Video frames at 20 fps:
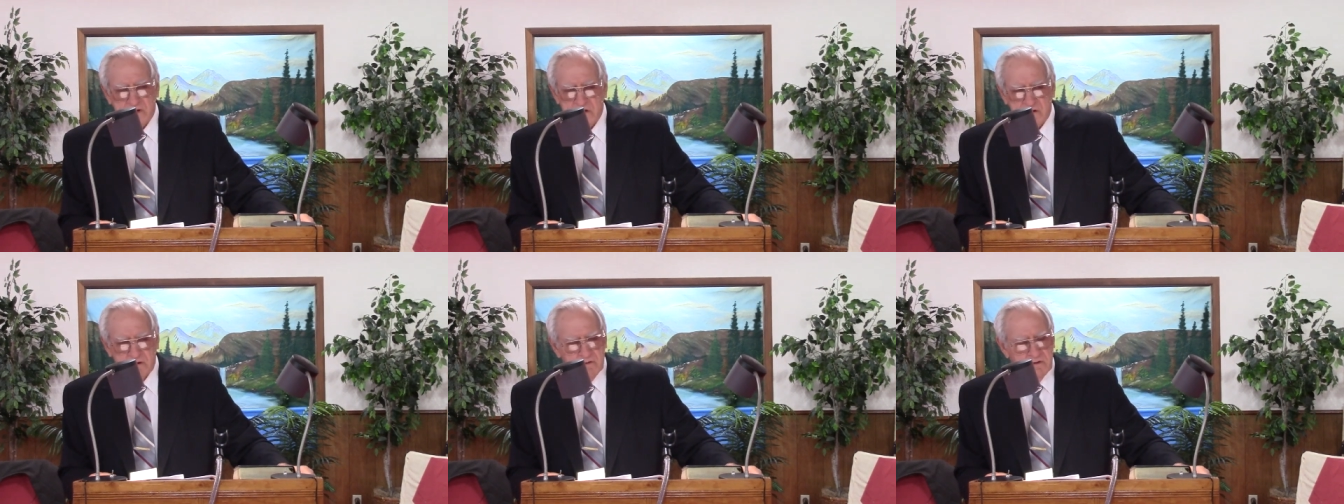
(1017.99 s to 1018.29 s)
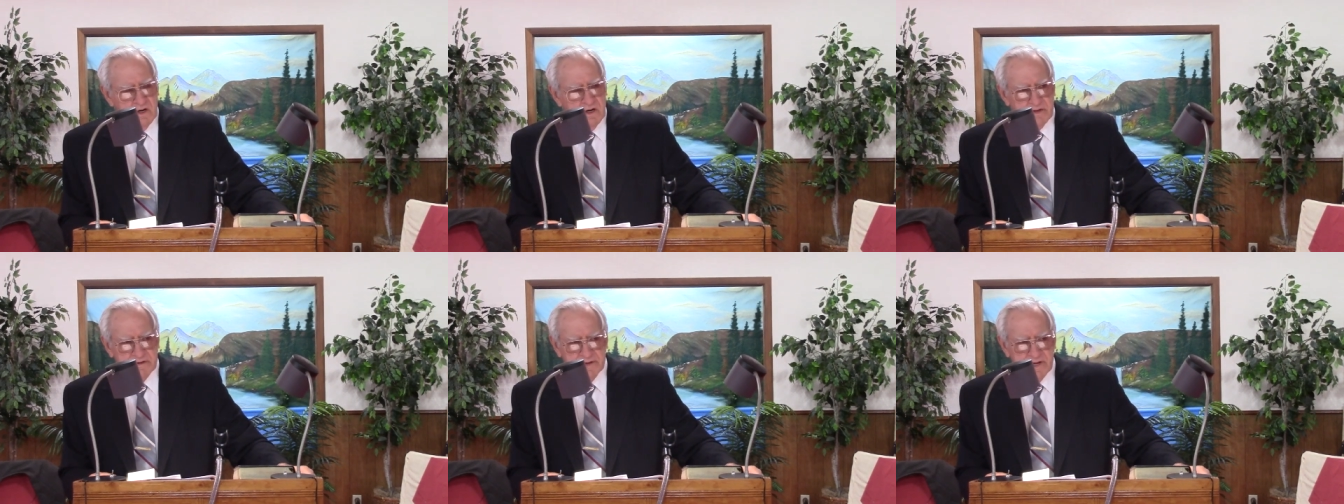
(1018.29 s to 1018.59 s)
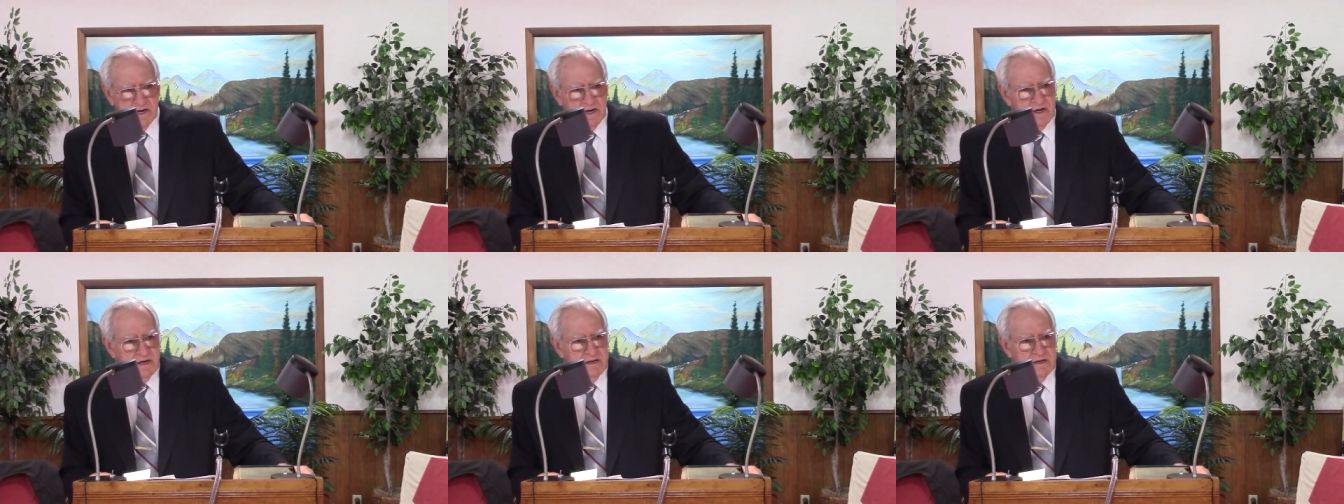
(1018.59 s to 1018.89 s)
you're wrong
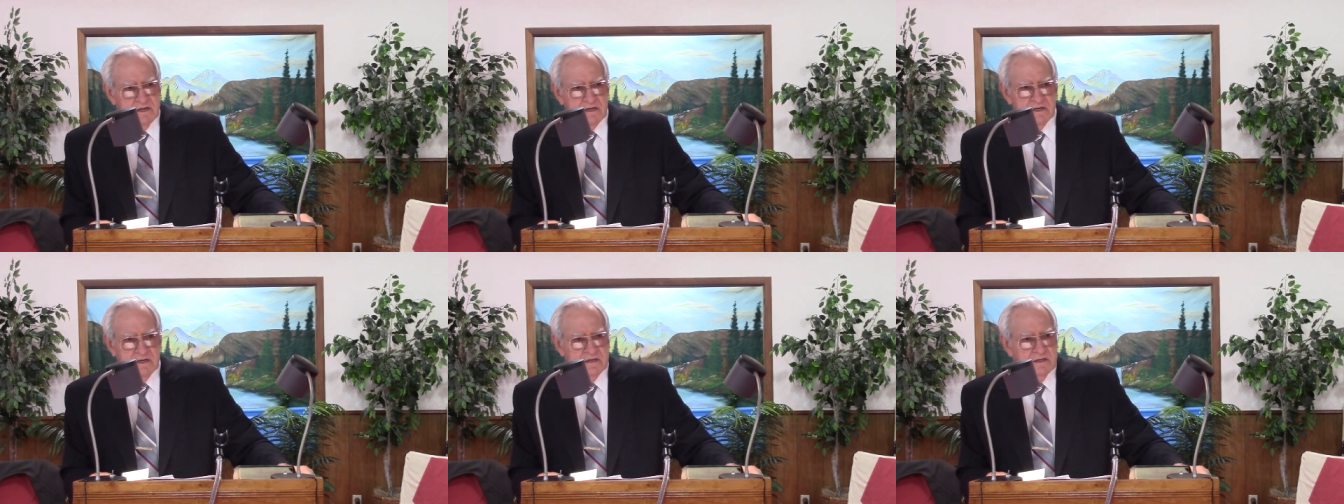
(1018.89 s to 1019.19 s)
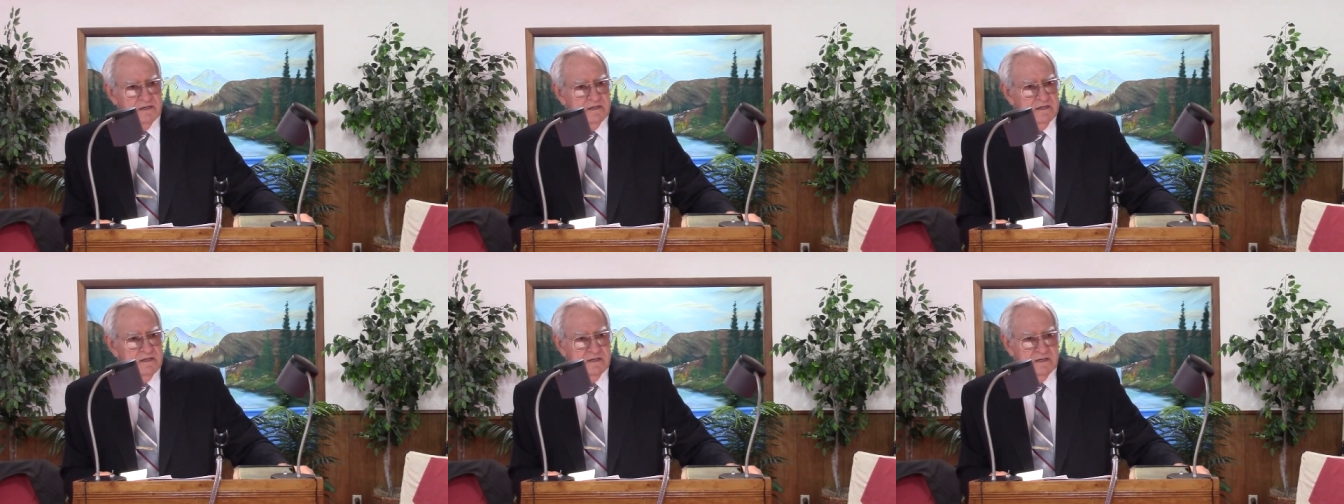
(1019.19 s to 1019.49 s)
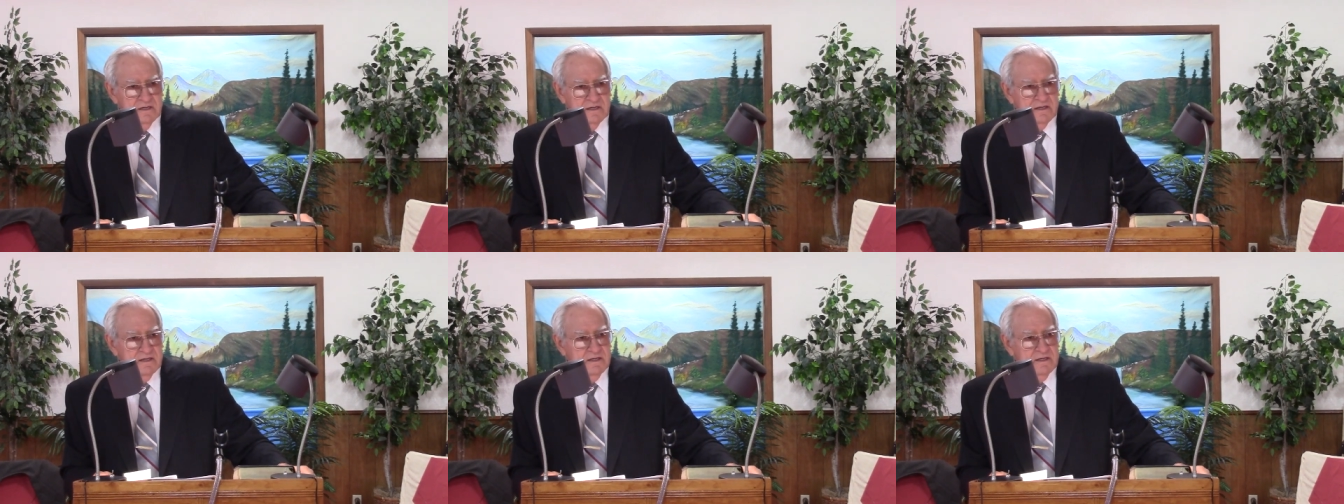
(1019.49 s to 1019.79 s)
there.
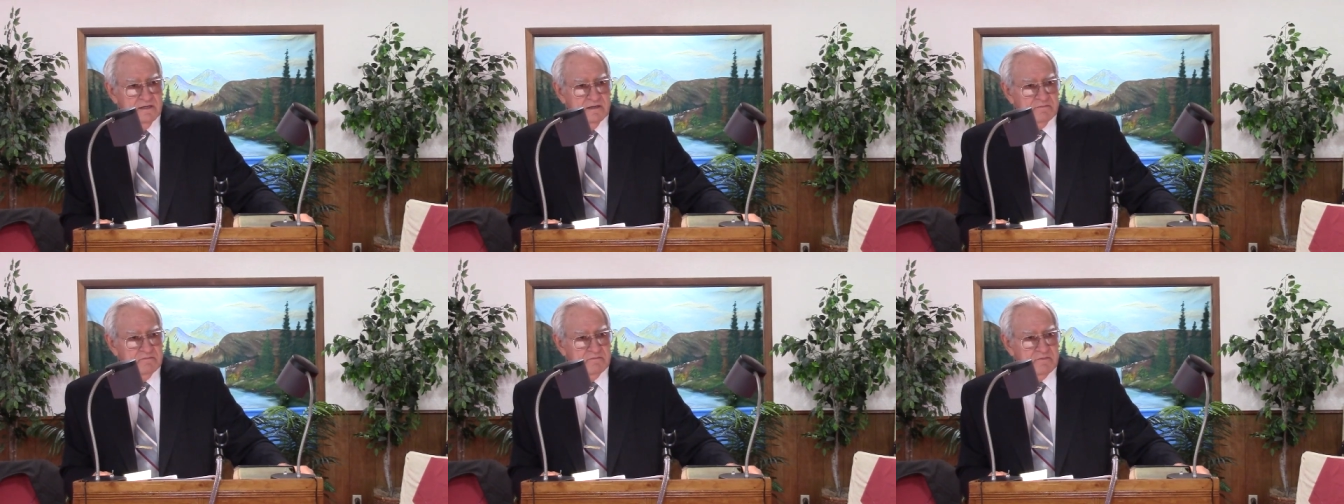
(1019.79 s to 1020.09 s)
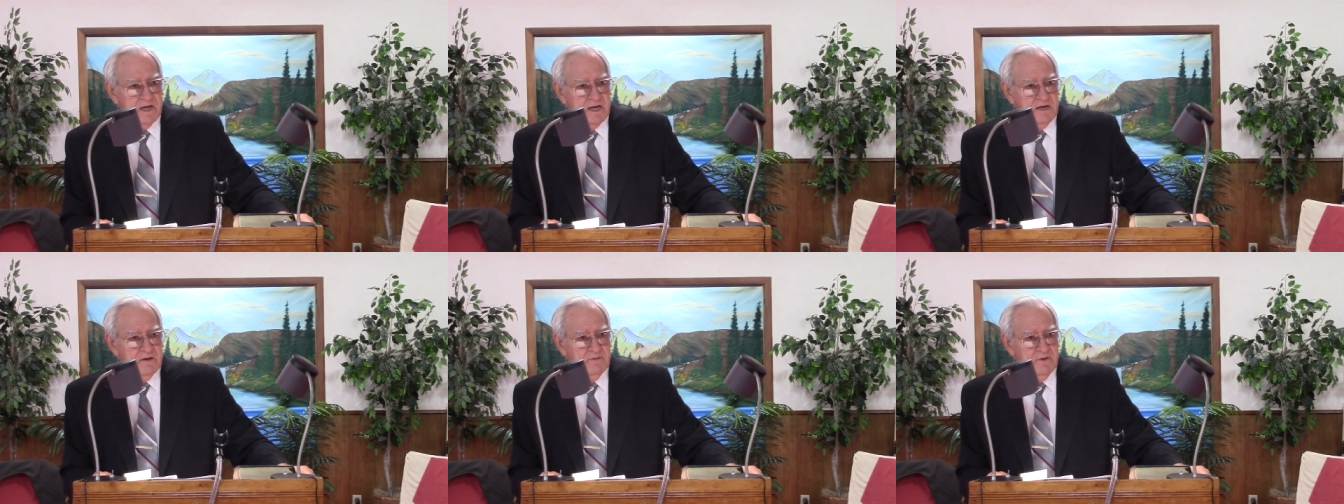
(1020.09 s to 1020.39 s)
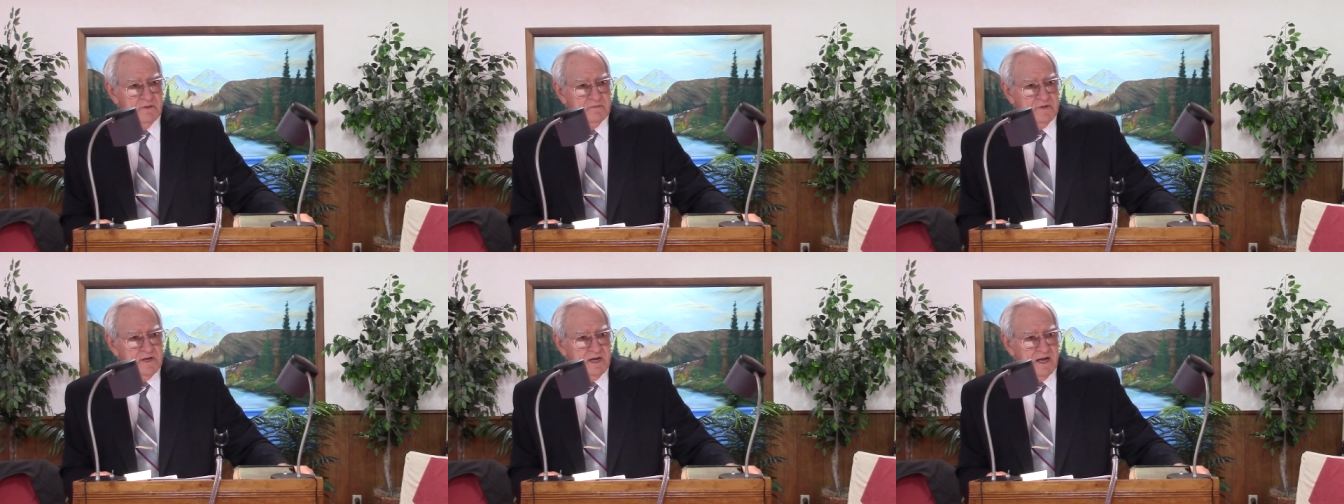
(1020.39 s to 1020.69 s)
Many
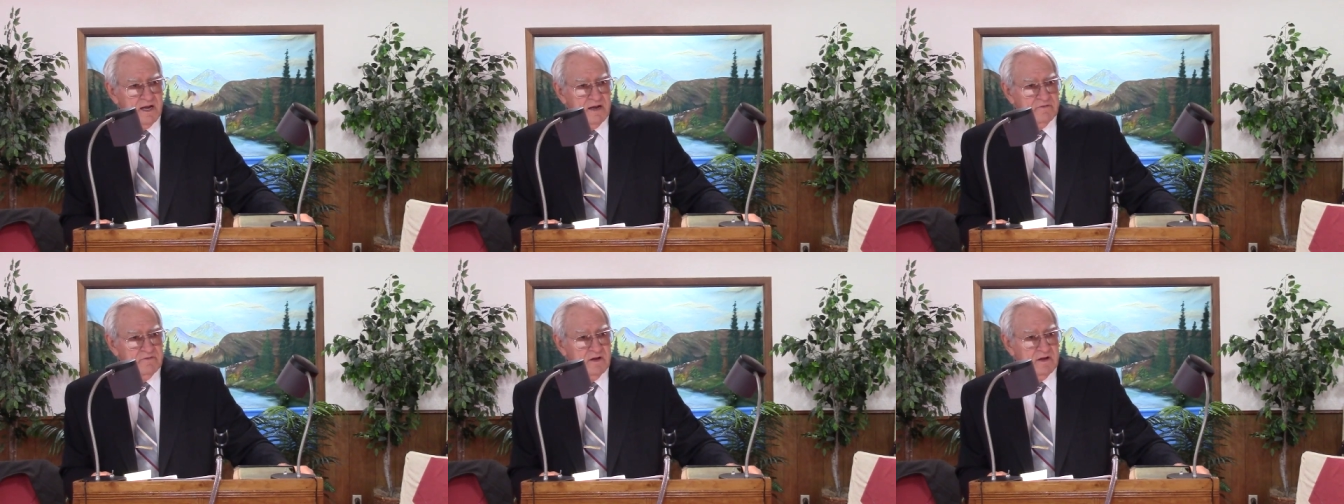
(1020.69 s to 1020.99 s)
women have